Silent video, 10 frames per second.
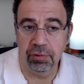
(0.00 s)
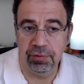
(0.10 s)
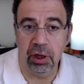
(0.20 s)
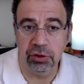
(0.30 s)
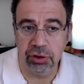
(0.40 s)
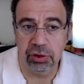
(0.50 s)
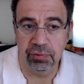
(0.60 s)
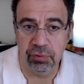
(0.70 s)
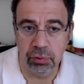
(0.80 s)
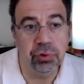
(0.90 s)
of Cultural
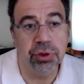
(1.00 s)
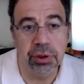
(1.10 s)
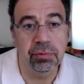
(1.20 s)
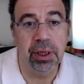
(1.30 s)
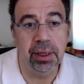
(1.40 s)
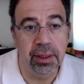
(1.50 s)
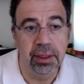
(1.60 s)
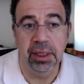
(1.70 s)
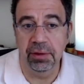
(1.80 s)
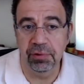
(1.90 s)
Revolution, where
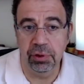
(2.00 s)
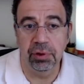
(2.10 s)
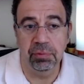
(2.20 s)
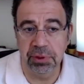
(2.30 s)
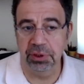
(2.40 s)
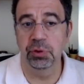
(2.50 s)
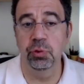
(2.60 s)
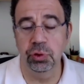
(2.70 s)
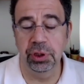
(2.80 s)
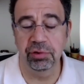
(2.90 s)
even though it was a
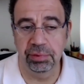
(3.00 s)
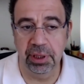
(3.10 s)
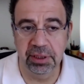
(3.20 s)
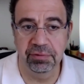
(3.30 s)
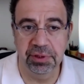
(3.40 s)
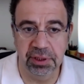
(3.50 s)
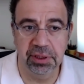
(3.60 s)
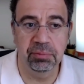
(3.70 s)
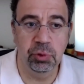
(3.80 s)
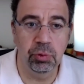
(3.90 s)
hugely repressive
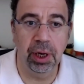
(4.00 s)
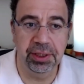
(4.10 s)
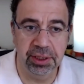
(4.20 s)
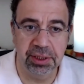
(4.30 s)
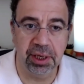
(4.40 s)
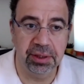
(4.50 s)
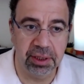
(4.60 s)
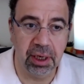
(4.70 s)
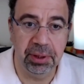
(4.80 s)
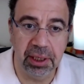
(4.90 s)
system, new ideas started
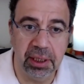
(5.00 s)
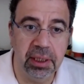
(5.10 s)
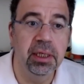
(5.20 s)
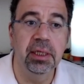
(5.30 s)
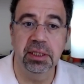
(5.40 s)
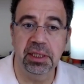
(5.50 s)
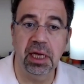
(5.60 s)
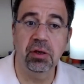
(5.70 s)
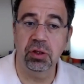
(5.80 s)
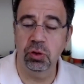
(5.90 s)
coming in.
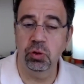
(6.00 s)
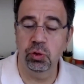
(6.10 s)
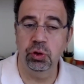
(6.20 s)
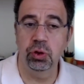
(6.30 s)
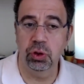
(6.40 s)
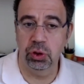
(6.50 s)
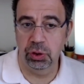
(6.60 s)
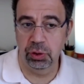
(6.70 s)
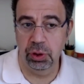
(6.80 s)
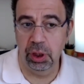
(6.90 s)
State institutions
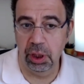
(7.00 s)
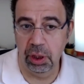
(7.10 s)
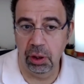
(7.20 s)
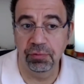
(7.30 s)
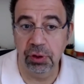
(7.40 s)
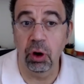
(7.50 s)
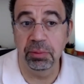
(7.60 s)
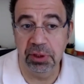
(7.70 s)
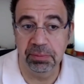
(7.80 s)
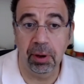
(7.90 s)
of the
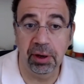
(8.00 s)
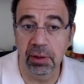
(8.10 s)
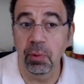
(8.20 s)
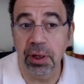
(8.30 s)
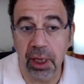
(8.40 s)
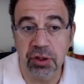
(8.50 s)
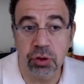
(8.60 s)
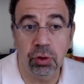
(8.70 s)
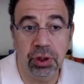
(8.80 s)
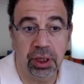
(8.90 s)
Communist Party were not
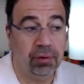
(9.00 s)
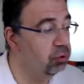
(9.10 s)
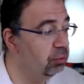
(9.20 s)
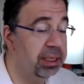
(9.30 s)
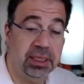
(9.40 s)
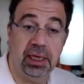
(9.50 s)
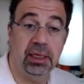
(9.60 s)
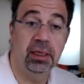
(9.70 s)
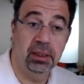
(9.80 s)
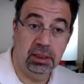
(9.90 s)
strong enough to
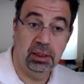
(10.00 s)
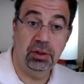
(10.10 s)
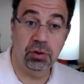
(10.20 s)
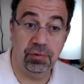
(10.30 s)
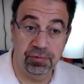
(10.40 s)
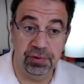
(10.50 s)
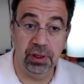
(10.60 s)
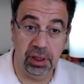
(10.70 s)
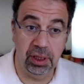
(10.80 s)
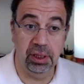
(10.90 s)
maintain sort
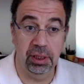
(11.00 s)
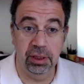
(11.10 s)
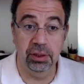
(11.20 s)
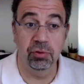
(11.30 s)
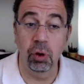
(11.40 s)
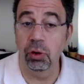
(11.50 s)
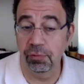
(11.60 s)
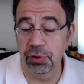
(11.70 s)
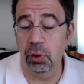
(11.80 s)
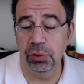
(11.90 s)
of the role
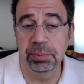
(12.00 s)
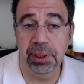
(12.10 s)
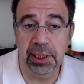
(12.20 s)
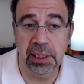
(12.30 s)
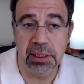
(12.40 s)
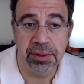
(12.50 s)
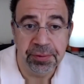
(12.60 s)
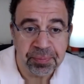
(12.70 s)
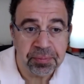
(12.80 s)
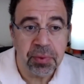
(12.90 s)
of thought police.
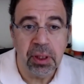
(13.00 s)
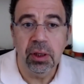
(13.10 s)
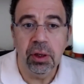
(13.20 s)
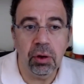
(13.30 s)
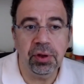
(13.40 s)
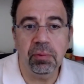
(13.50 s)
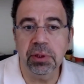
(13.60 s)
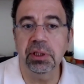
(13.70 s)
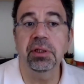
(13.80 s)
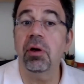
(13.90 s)
You know, there
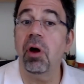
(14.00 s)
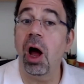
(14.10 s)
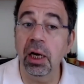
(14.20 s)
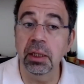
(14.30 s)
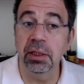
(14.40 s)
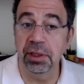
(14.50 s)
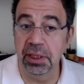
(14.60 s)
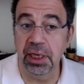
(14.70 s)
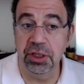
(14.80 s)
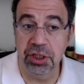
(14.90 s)
was a hunger in
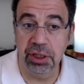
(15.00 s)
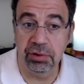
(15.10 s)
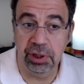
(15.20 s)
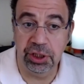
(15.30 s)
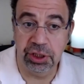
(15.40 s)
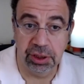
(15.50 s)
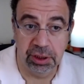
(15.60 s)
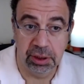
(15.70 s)
that generation